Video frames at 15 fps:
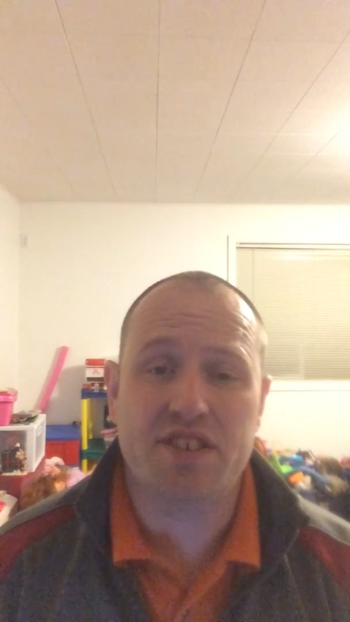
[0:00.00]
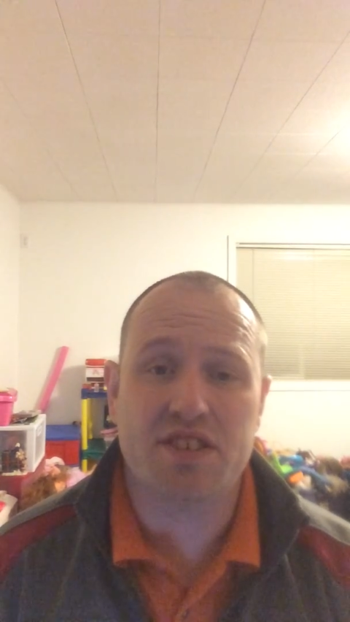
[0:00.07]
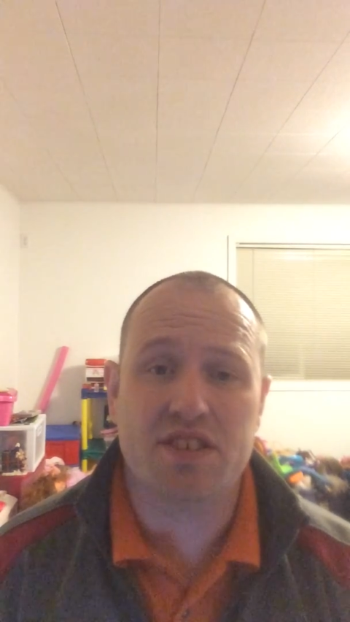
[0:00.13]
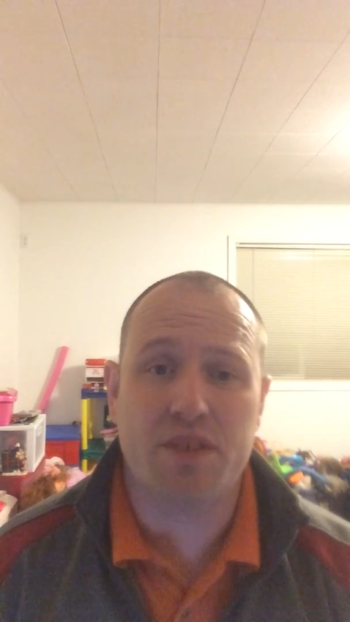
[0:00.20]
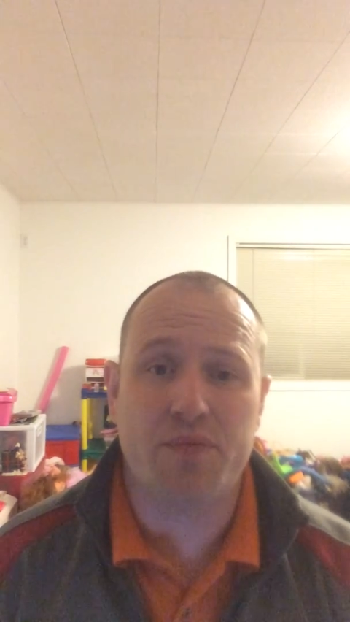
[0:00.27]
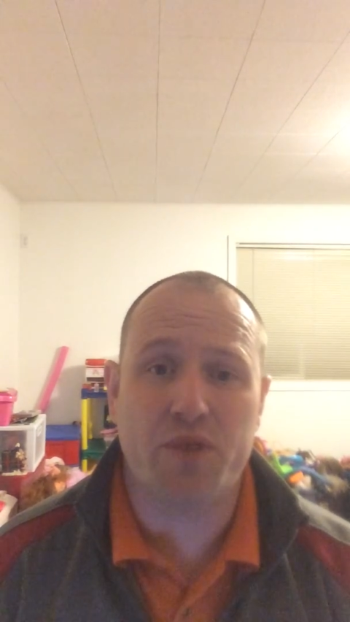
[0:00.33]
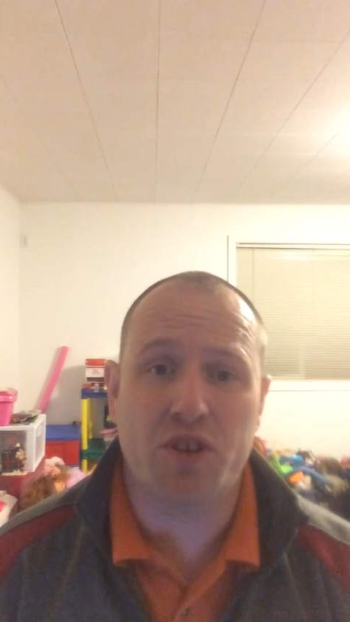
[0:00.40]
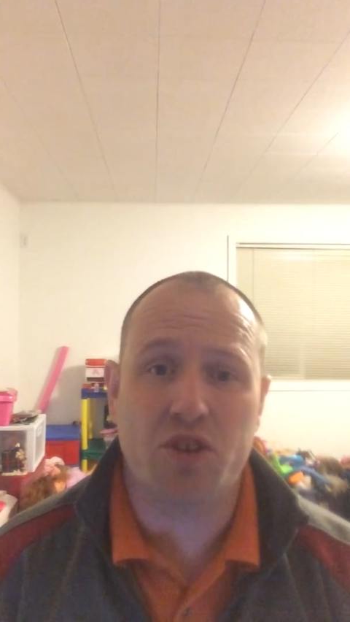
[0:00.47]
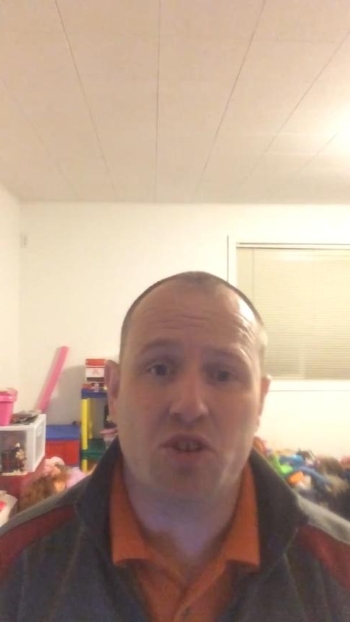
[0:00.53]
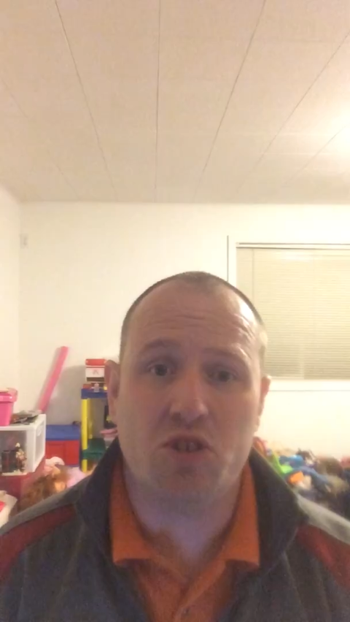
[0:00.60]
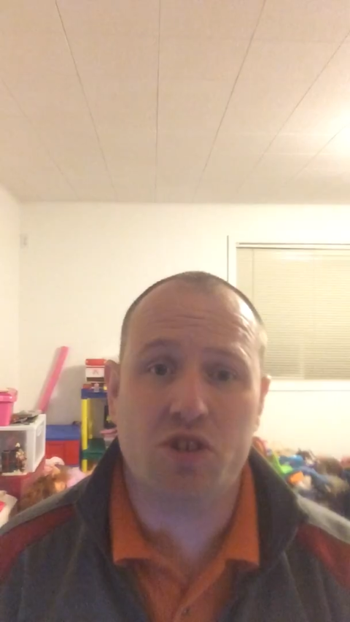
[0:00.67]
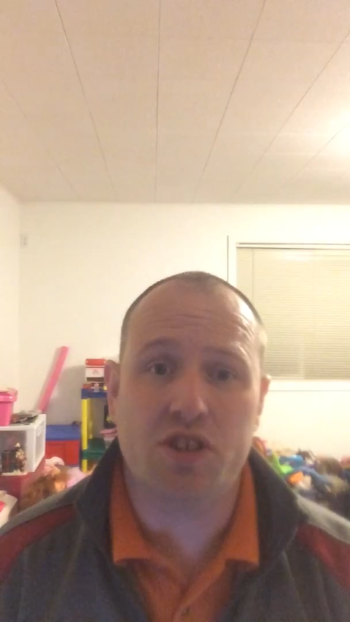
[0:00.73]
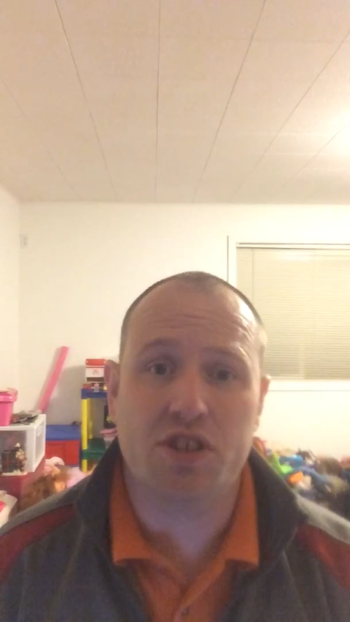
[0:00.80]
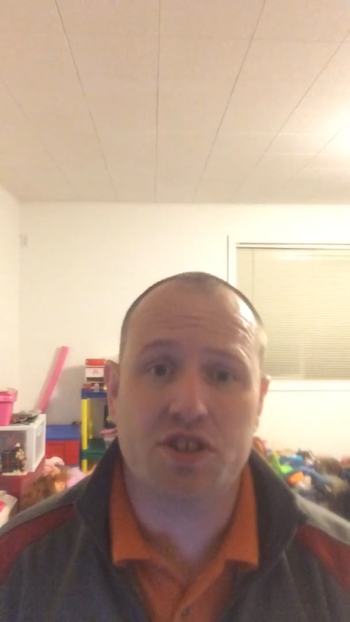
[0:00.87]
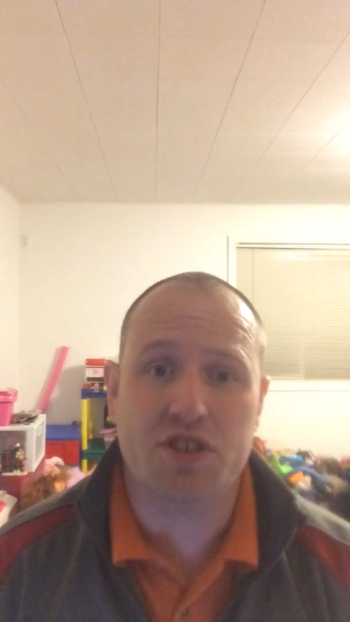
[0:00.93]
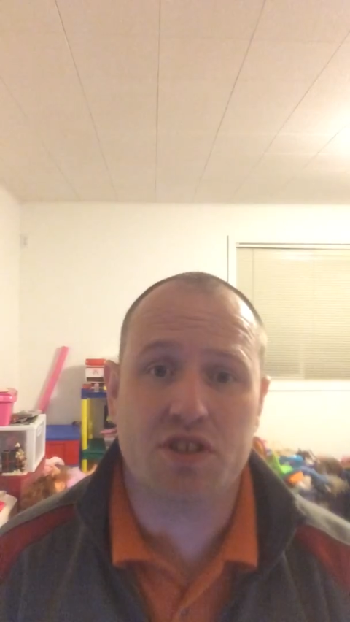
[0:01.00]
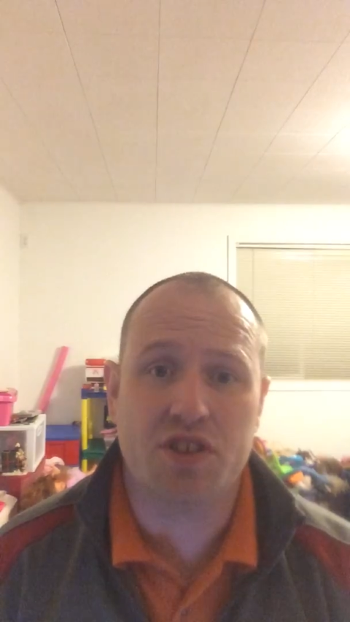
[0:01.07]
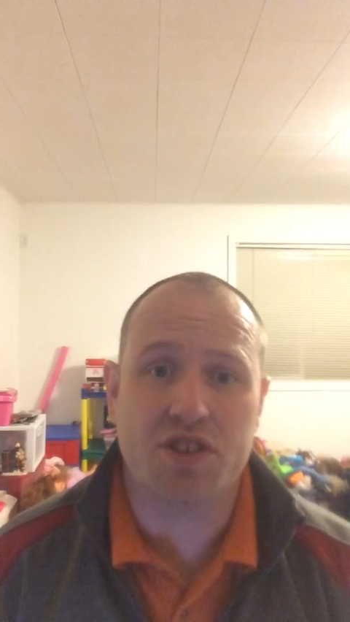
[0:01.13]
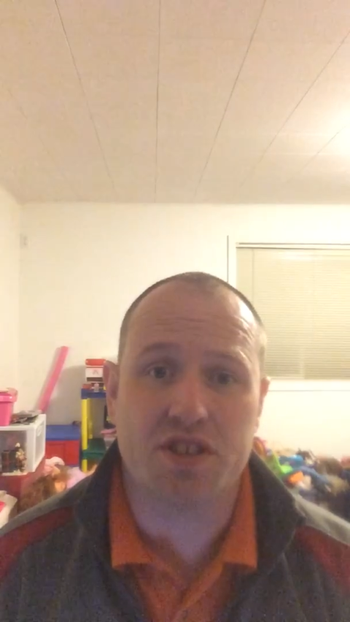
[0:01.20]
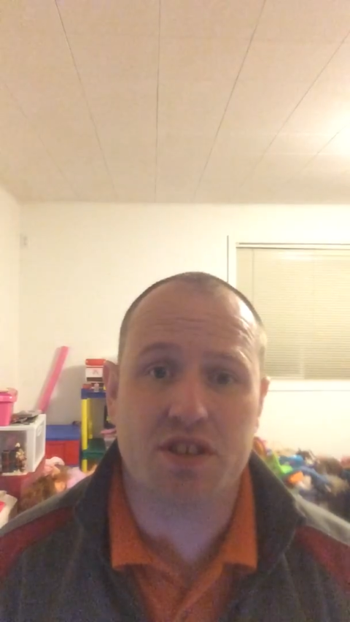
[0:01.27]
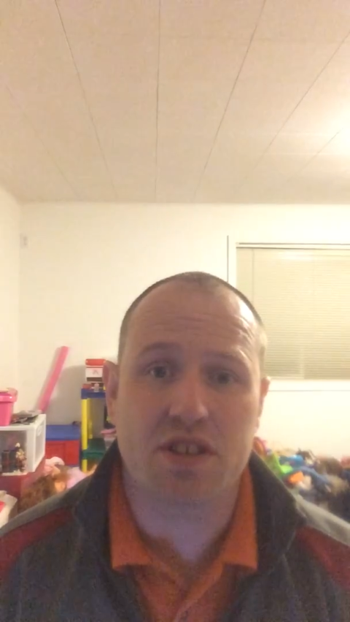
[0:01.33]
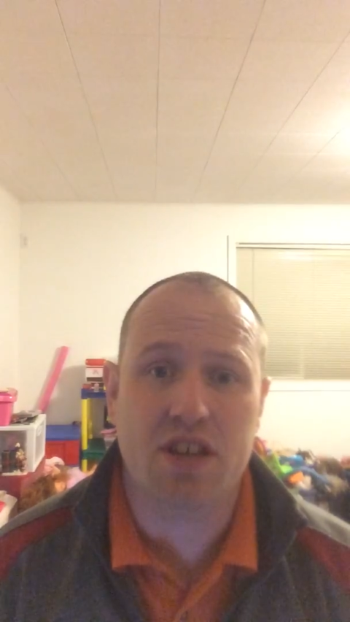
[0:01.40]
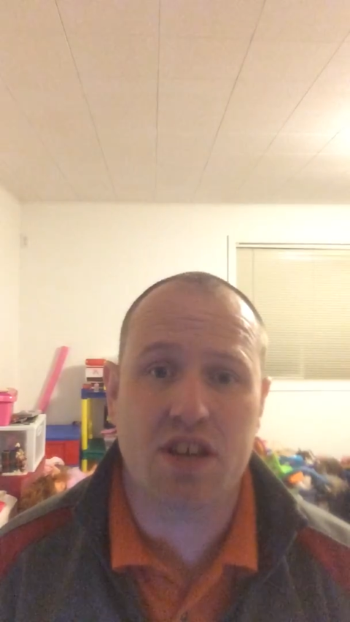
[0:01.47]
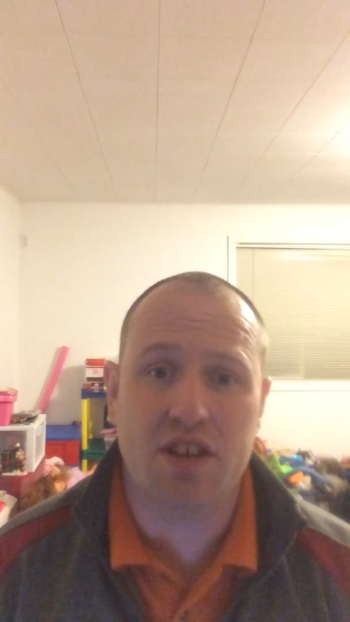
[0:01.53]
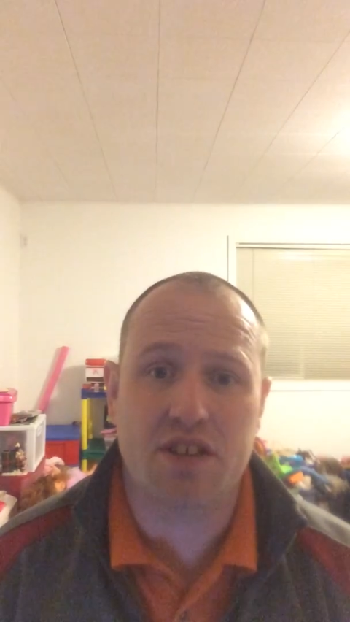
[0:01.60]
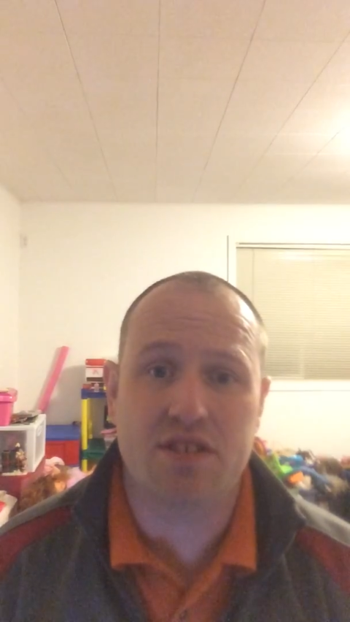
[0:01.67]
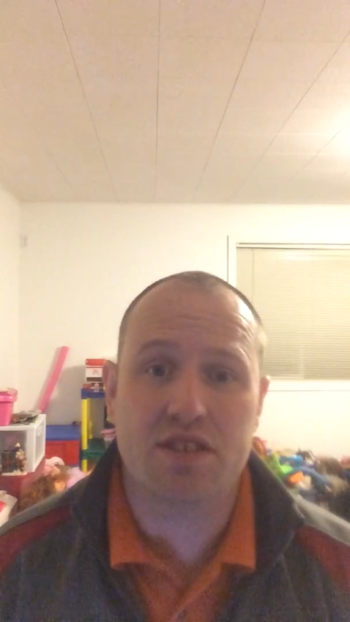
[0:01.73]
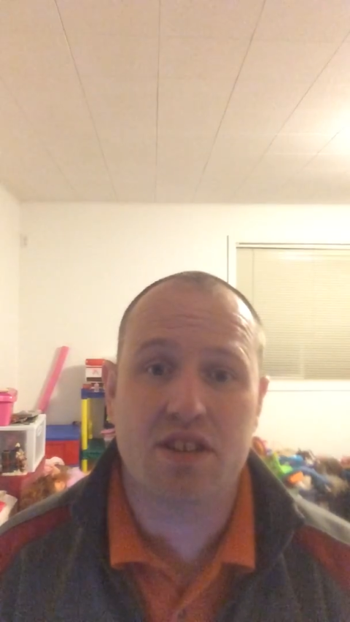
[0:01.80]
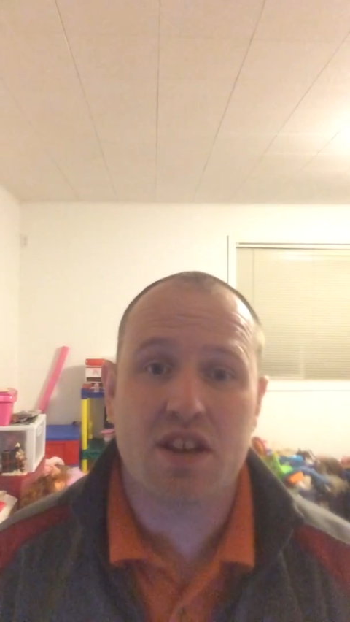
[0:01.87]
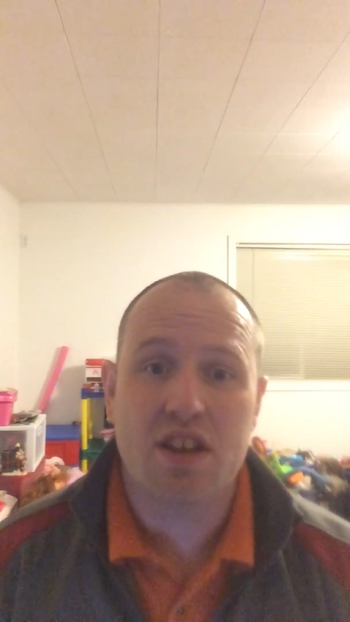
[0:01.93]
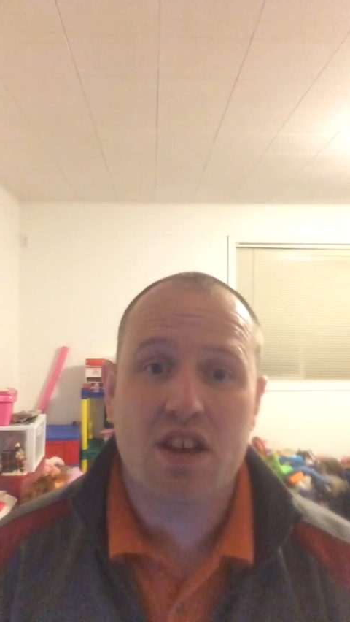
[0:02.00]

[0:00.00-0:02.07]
difficult because a lot of the kids